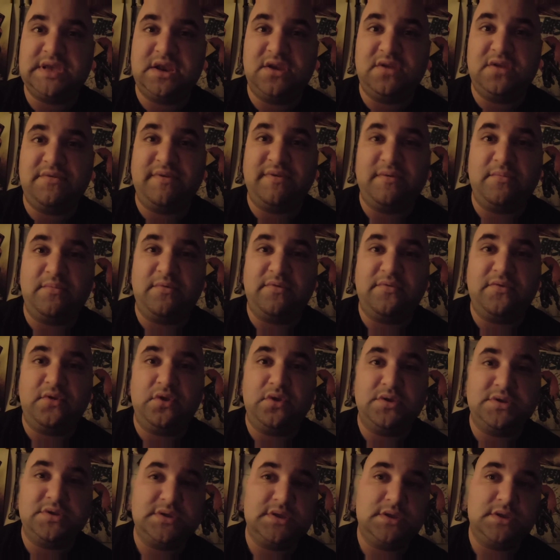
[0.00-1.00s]
instead of November
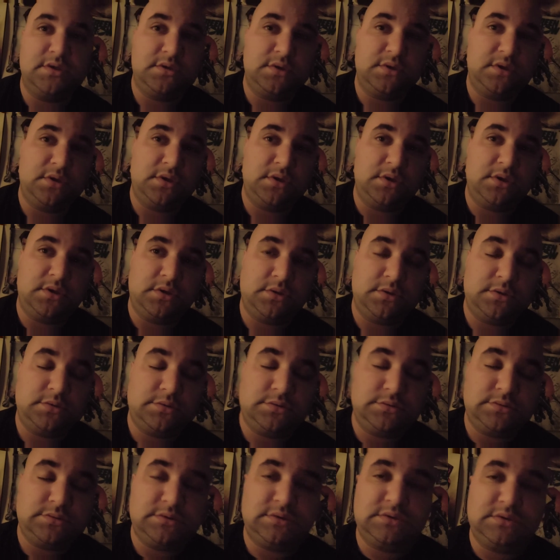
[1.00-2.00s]
1st.
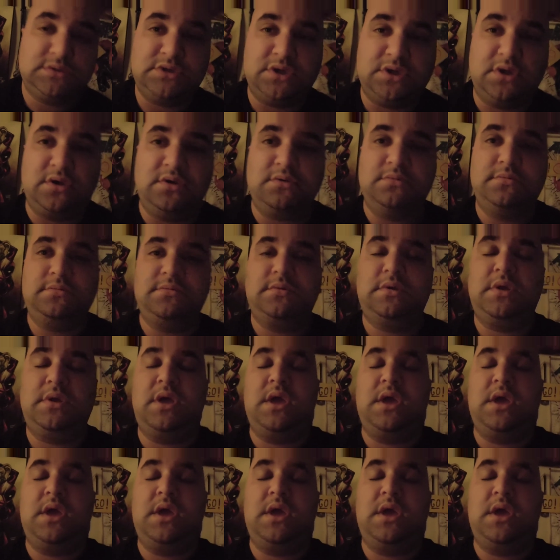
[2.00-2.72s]
So,